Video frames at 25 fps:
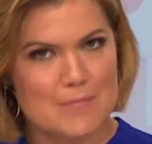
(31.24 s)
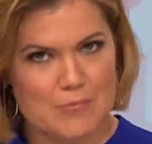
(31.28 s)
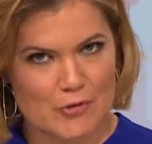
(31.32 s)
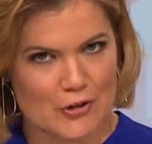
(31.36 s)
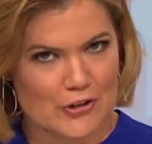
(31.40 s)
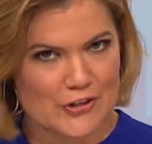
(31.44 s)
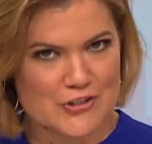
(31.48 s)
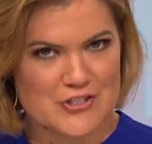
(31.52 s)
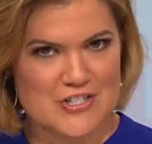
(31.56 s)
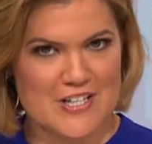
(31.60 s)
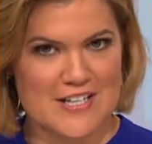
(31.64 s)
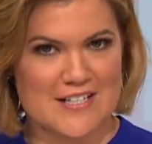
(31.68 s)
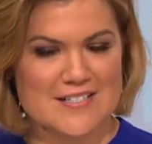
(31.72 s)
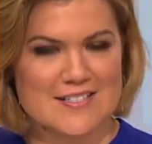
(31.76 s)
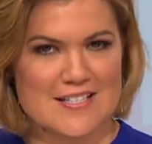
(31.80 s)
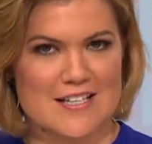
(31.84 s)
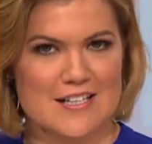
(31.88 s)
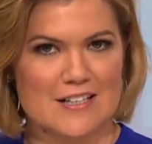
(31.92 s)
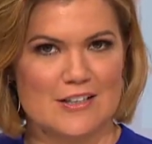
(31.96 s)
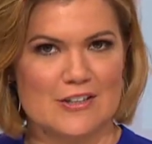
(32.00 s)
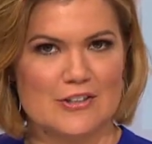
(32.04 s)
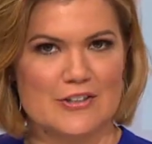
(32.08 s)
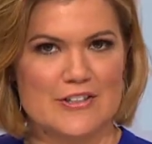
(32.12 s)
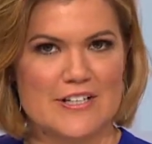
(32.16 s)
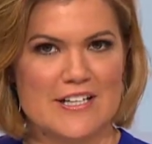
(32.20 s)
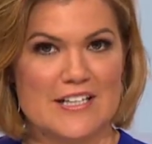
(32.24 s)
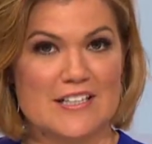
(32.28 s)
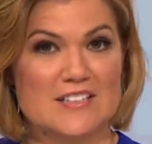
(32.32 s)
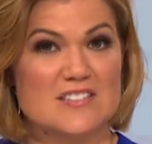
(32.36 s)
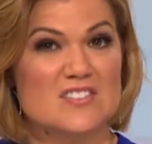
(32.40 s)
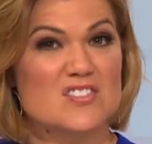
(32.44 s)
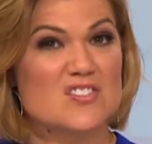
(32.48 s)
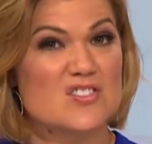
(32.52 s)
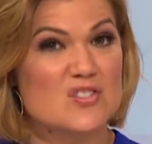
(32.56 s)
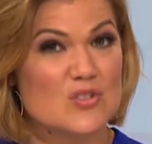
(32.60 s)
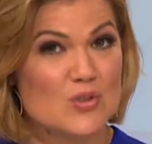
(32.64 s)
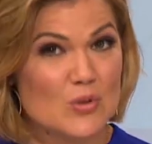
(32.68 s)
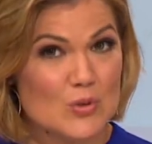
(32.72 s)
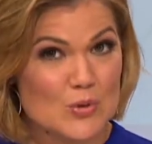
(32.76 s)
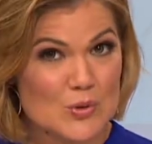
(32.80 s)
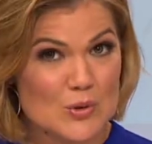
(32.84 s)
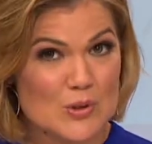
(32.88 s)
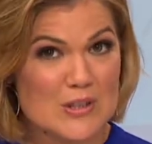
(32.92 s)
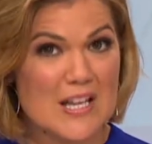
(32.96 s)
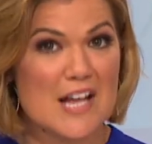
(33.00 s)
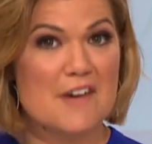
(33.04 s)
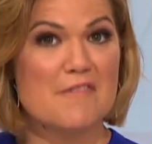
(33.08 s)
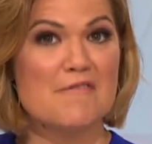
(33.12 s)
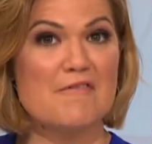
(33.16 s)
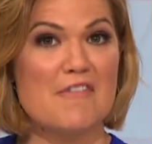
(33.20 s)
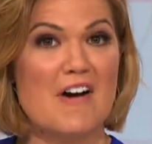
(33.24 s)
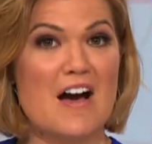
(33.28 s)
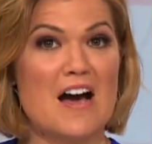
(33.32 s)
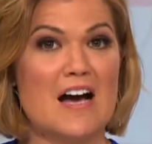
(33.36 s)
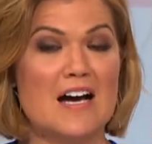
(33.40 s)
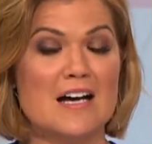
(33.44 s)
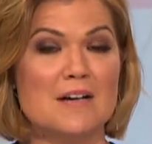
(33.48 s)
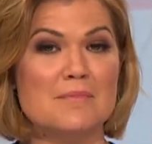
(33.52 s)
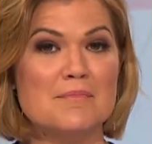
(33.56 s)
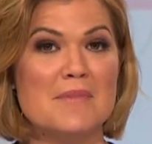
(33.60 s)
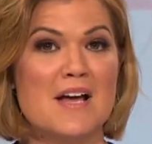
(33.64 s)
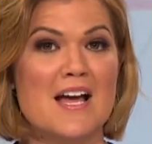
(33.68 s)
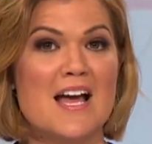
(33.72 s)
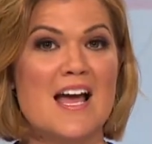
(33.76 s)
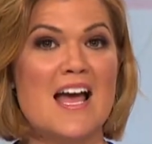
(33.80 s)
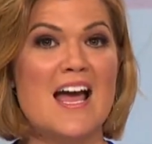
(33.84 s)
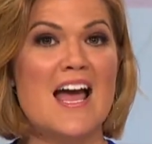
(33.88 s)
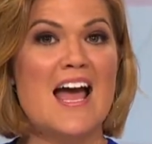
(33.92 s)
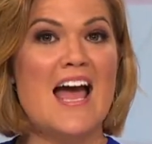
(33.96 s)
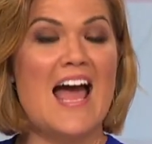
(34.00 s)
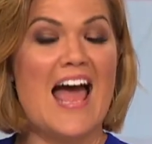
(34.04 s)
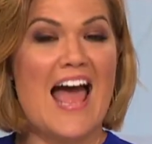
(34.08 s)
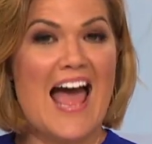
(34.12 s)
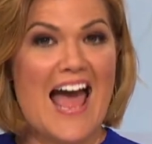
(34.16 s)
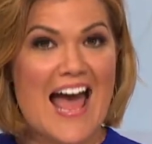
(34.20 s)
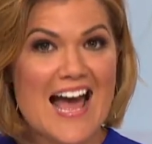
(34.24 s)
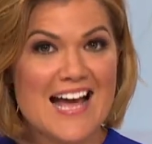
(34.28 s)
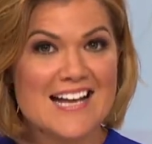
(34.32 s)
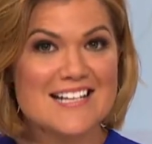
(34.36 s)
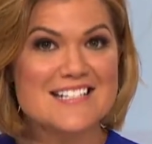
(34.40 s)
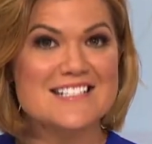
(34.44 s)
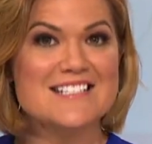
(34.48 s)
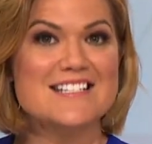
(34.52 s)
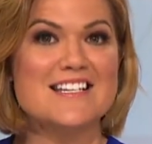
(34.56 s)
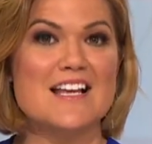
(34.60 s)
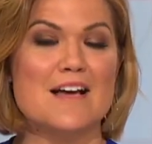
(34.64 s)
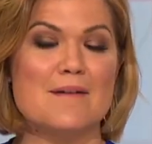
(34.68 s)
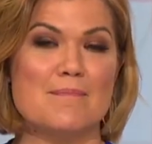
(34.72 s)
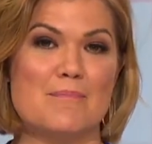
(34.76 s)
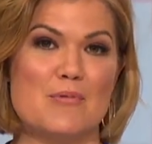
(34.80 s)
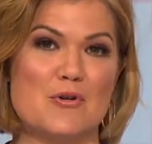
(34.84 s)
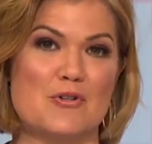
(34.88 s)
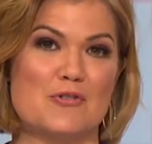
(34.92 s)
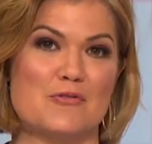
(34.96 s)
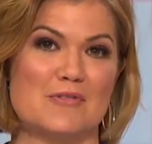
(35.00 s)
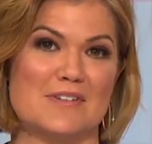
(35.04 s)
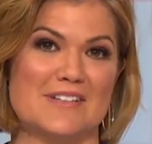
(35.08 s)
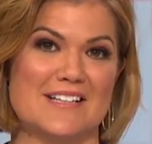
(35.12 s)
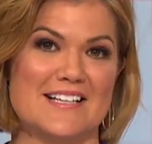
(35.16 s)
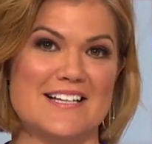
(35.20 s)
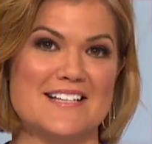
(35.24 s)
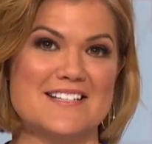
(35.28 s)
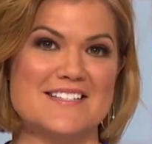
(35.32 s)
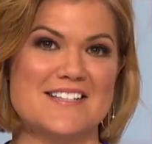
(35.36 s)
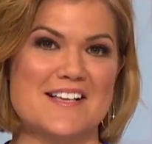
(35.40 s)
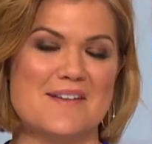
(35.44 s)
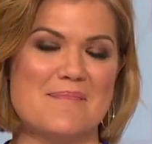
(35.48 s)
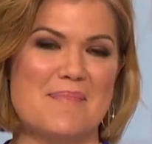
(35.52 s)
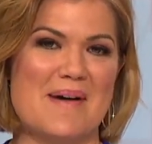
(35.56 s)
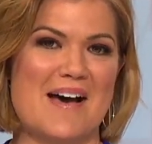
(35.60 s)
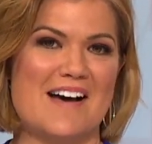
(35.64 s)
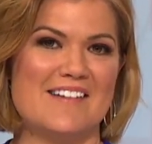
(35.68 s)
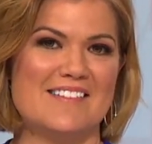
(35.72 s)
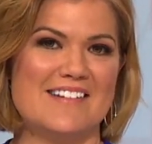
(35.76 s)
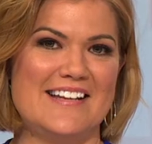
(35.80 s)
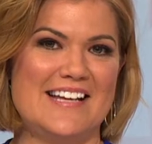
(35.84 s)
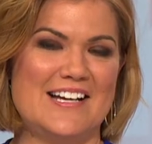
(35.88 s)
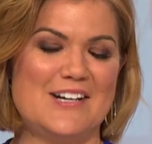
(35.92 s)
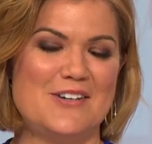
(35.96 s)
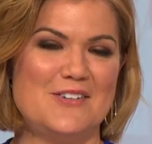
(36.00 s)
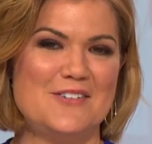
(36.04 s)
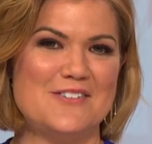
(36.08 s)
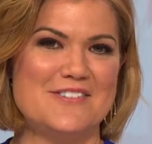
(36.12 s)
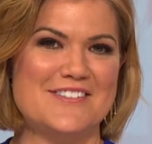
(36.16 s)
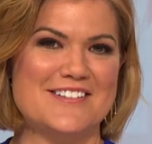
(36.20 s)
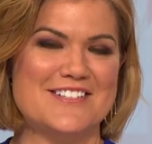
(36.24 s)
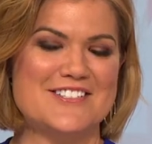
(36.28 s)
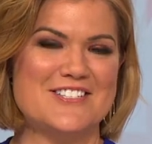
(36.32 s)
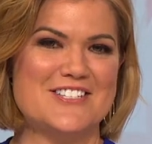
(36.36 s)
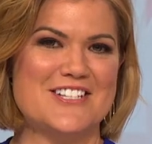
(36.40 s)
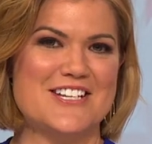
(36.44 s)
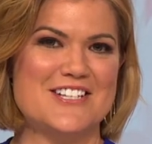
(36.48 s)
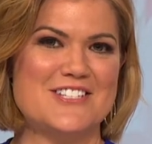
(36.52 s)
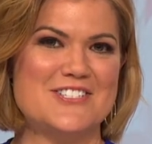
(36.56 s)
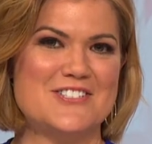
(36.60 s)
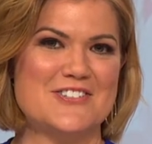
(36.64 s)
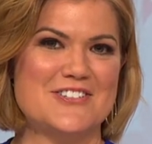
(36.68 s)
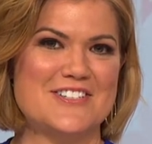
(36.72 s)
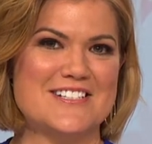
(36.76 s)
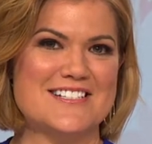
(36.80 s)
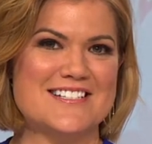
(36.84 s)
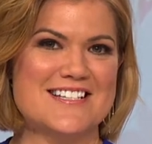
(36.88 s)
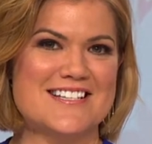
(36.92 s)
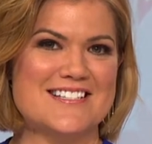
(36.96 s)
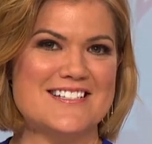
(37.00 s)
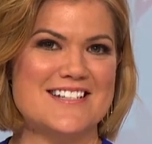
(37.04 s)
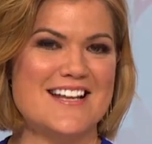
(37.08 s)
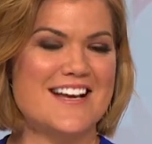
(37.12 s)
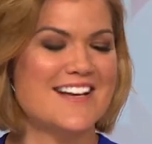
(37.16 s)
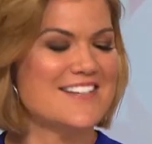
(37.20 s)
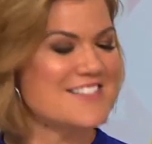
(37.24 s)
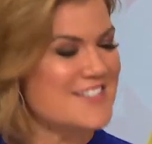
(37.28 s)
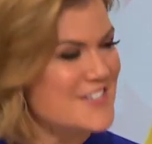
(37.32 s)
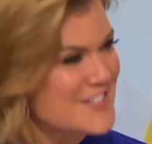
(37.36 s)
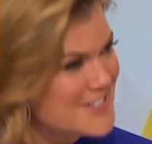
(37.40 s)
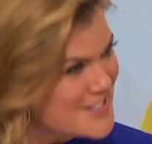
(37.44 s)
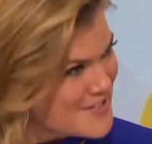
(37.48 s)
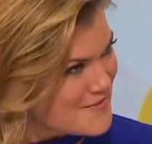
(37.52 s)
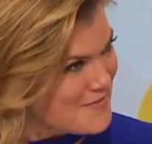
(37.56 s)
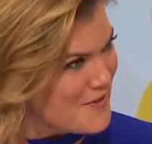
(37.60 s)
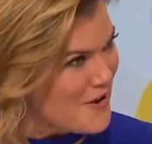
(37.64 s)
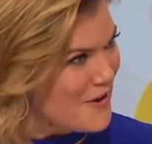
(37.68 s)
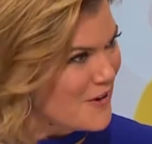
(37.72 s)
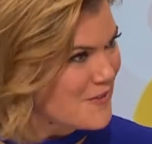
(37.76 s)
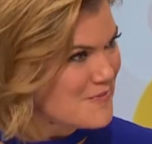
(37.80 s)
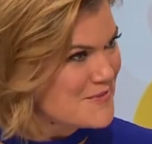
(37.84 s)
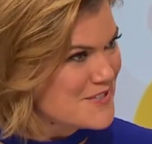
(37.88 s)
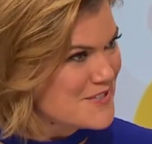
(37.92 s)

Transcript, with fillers: projects, including a school, a farm, and a book release about health. And she joins us now. Suzy, welcome